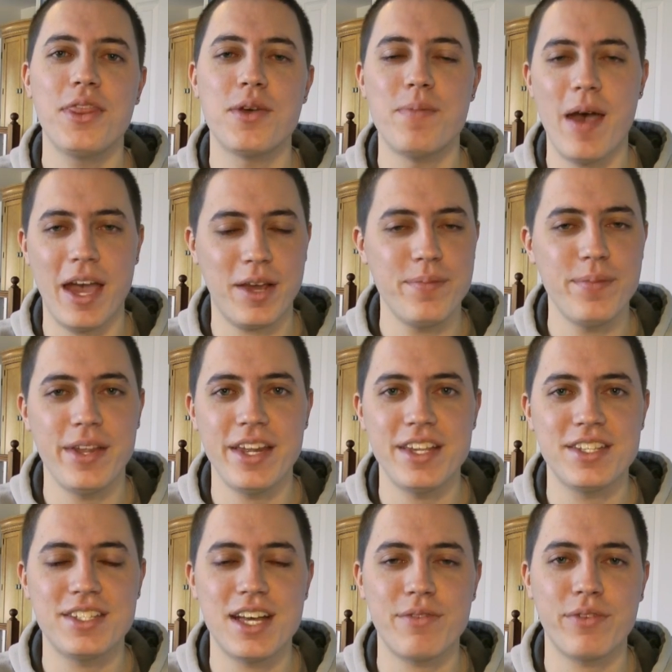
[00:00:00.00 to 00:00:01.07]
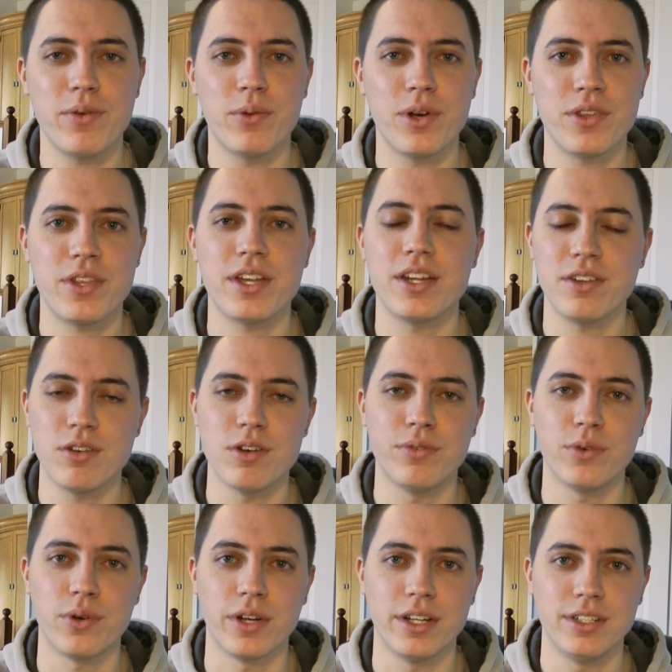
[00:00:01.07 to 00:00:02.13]
the Mac Mini is definitely worth it. Go
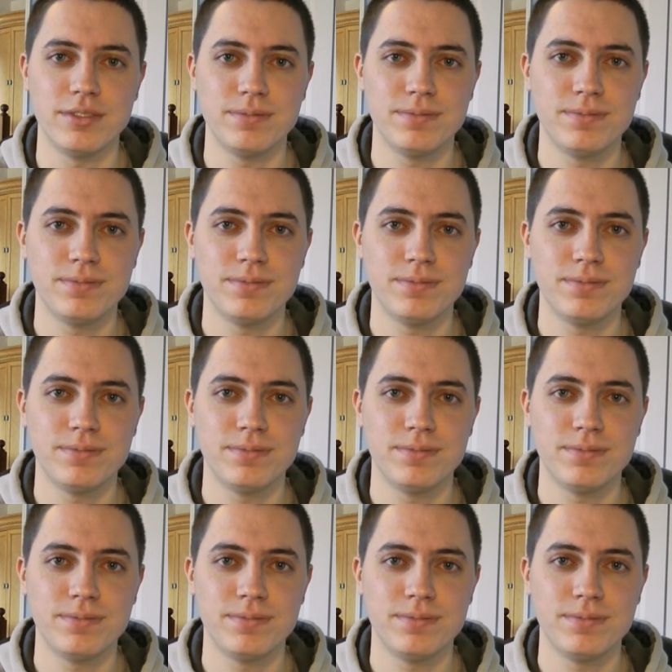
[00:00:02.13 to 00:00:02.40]
for it.